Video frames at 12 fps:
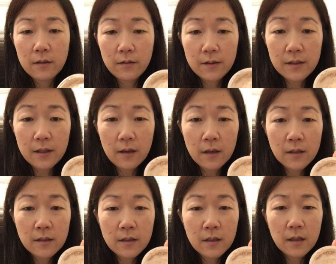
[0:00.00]
Let me see
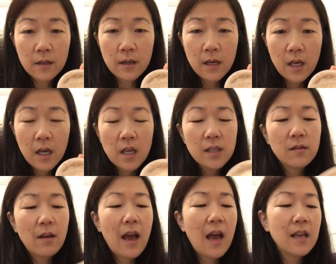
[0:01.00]
it.
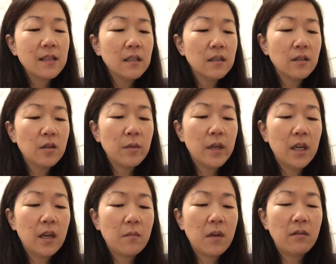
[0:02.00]
So it has a little bit,
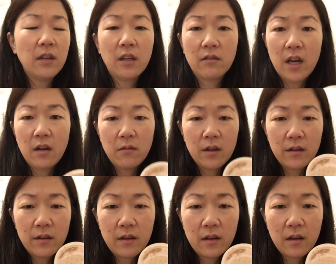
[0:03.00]
I'm not really great
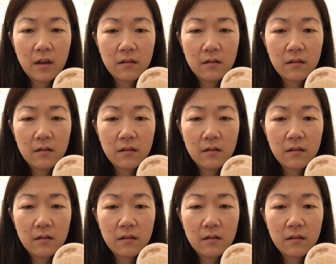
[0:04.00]
with